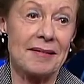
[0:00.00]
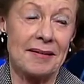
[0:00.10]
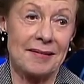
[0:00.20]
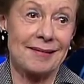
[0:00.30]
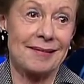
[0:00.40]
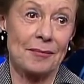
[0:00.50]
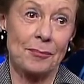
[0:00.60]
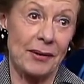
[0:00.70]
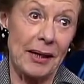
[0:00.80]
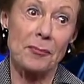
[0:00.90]
it is
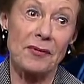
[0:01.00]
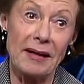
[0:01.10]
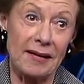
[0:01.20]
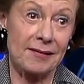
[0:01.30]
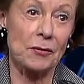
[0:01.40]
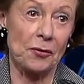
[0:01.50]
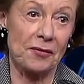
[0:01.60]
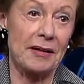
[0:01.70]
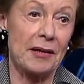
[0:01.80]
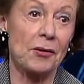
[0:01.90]
perhaps less
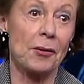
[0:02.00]
costly